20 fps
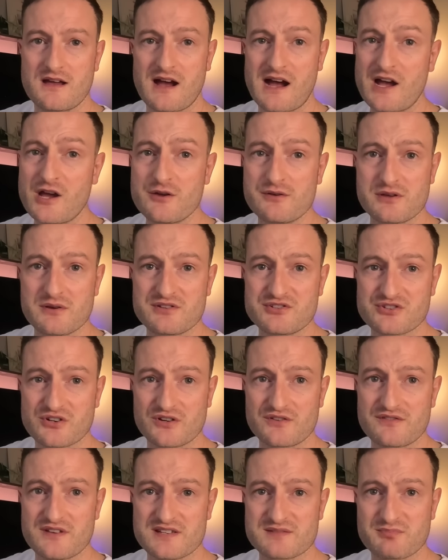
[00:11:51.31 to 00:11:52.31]
I hope you
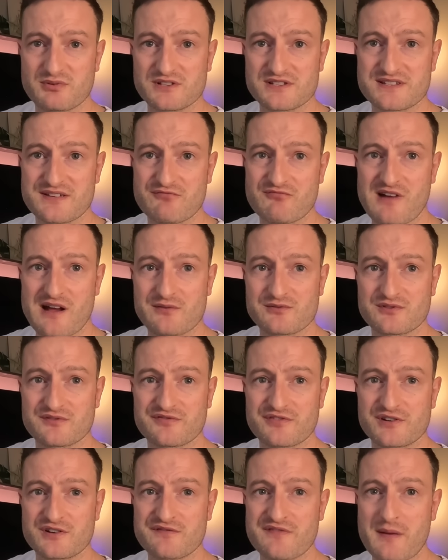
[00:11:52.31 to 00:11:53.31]
enjoyed this bulletin roundup
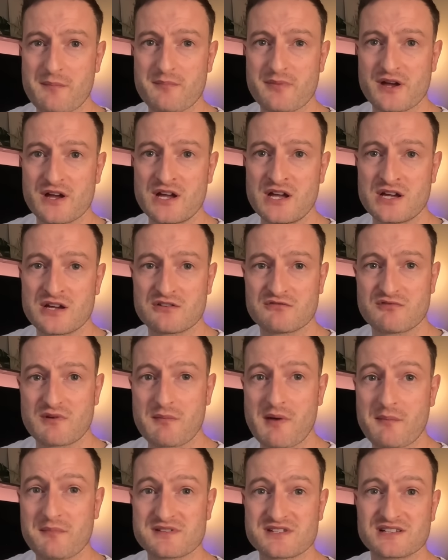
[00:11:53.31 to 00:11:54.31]
for November.
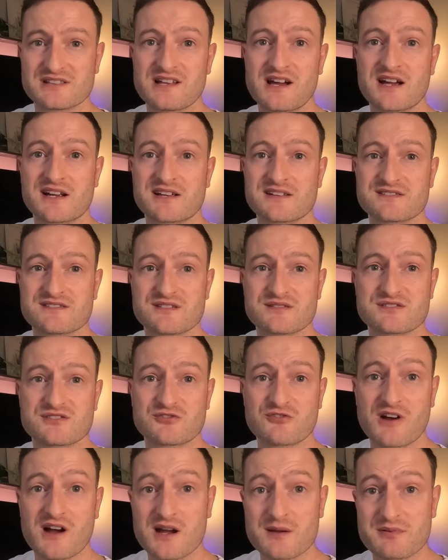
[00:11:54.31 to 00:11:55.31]
Remember to like and
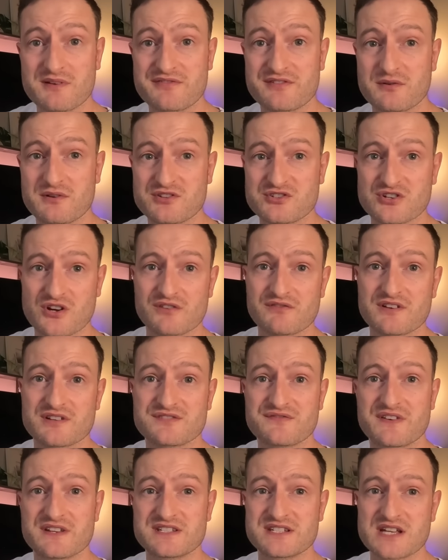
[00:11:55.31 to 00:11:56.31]
subscribe if you enjoyed this
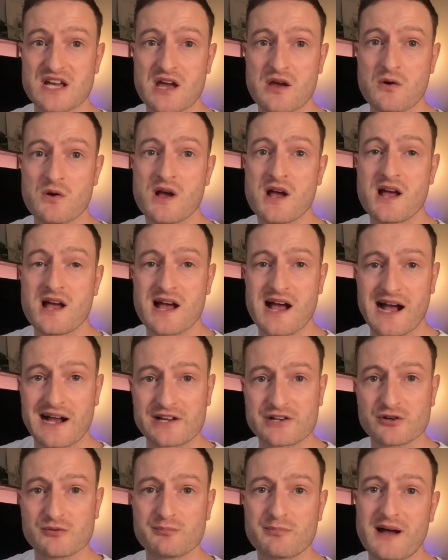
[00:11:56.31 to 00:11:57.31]
video,
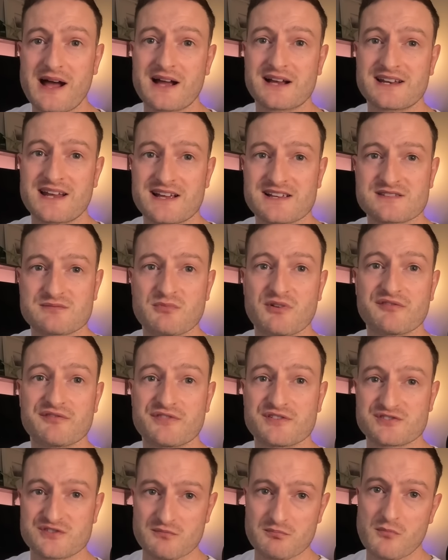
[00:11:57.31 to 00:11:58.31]
and come back next month
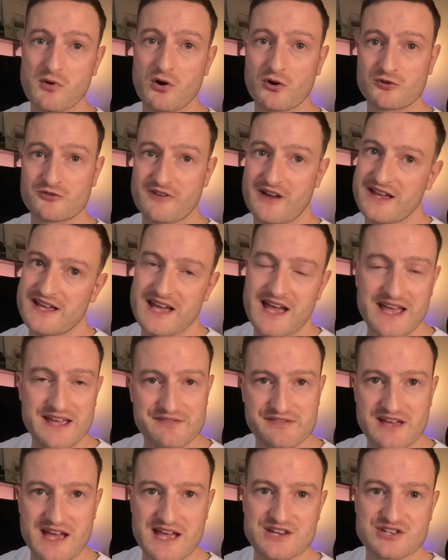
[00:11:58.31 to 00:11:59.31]
for some more great
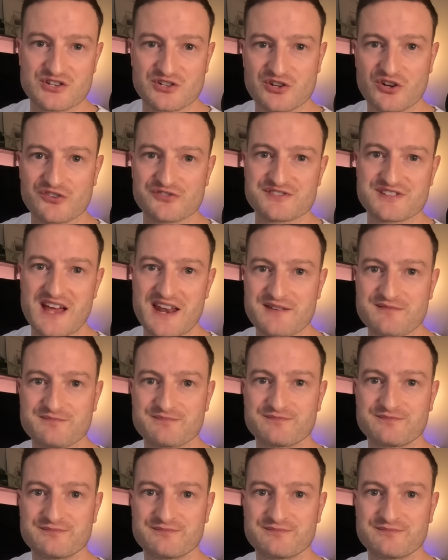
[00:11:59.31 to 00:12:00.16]
aviation content.